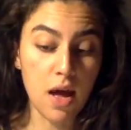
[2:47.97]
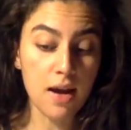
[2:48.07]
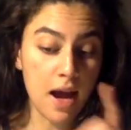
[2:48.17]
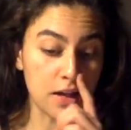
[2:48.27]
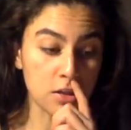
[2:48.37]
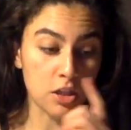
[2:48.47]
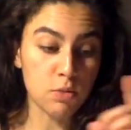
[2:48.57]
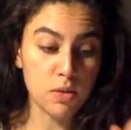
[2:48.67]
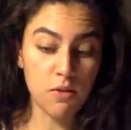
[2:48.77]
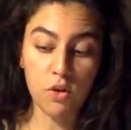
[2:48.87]
that asset
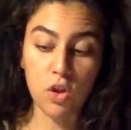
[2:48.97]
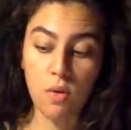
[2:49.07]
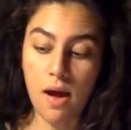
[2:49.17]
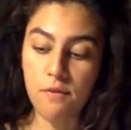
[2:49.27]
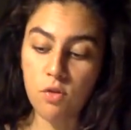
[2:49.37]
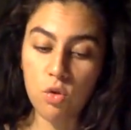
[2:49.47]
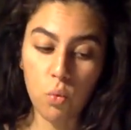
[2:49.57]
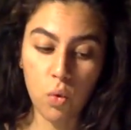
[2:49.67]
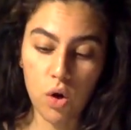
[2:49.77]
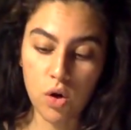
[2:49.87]
specifically you have here, the
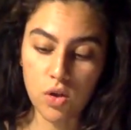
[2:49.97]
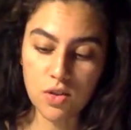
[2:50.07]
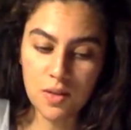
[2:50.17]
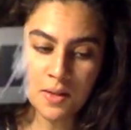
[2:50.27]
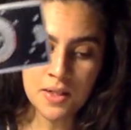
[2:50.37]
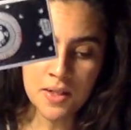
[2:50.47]
world.